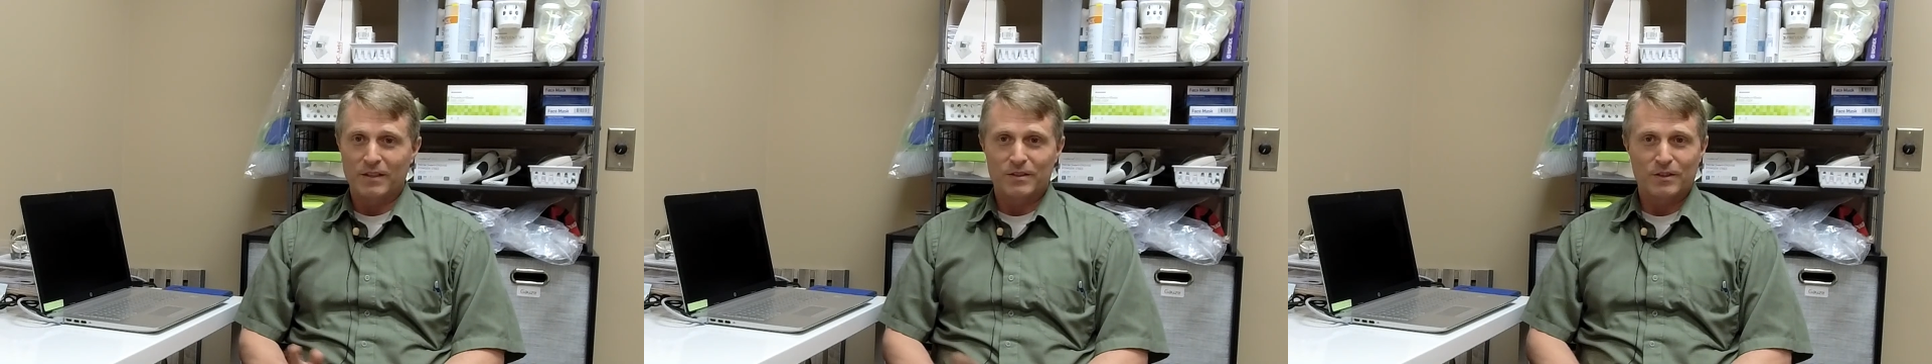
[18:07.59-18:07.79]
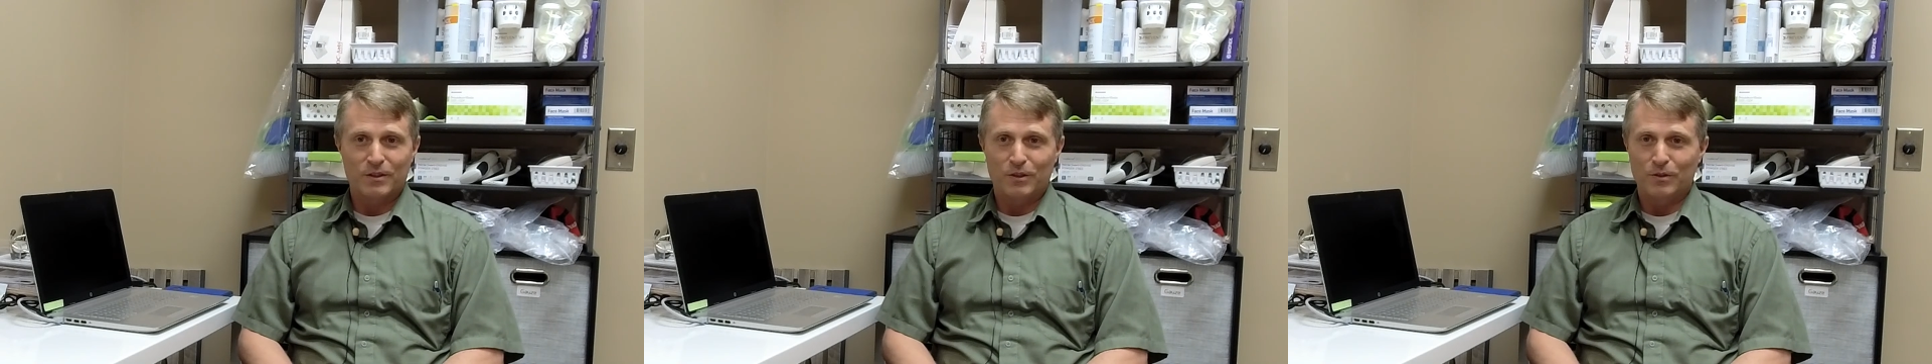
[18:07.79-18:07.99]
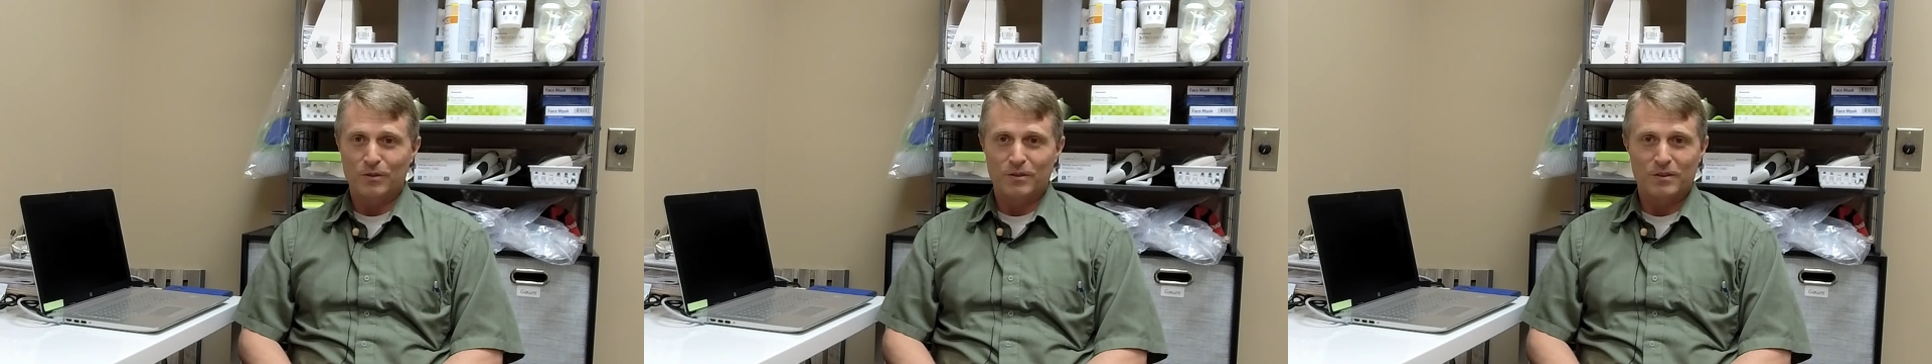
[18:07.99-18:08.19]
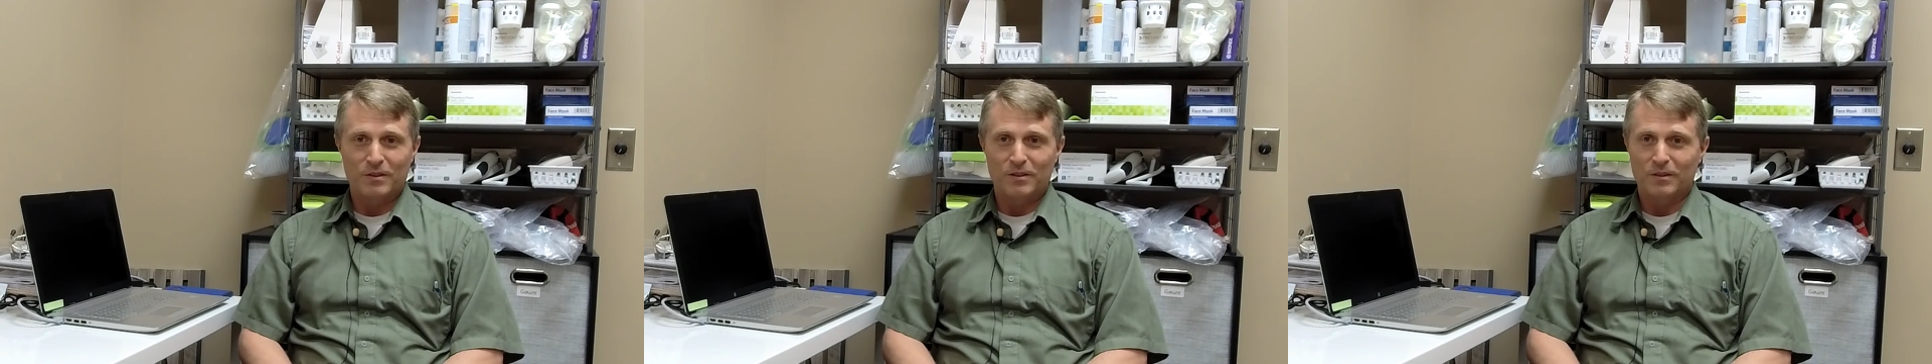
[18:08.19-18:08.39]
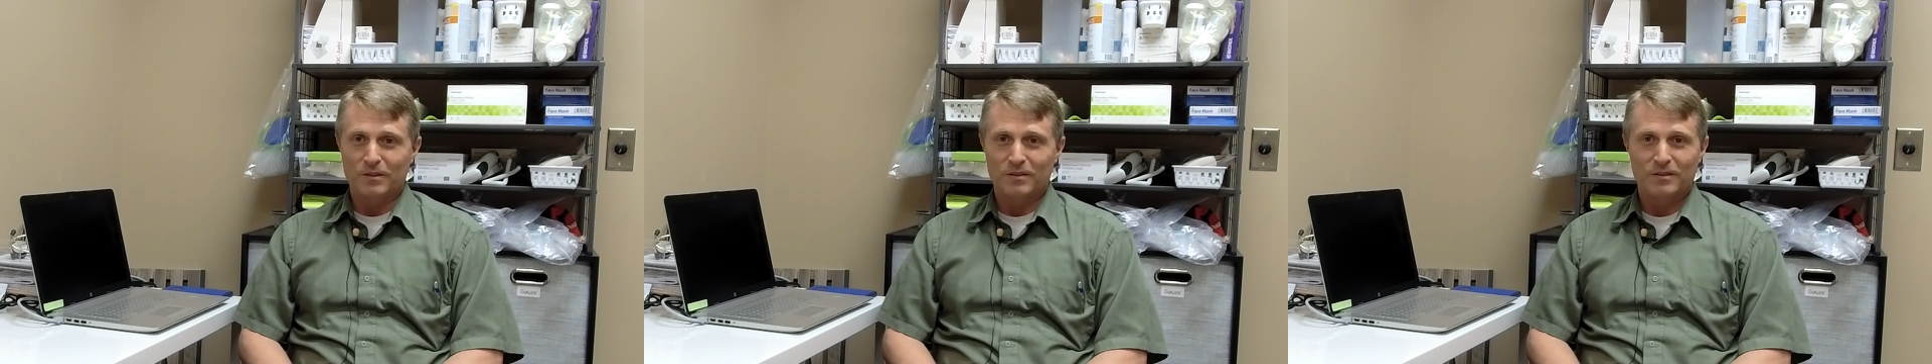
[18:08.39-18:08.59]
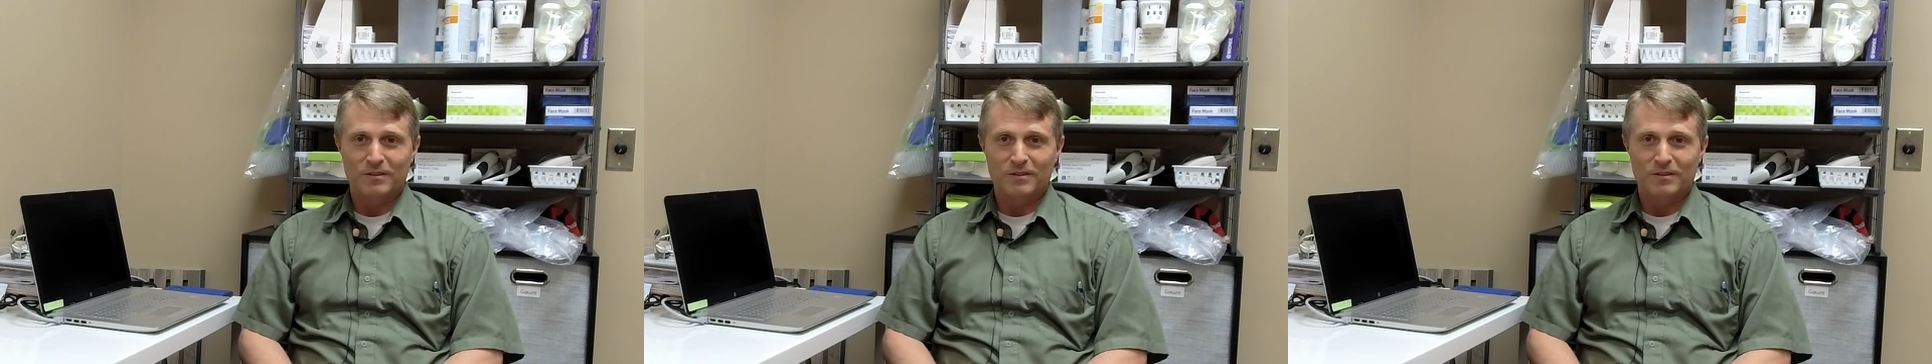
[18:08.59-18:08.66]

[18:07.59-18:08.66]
a huge deal.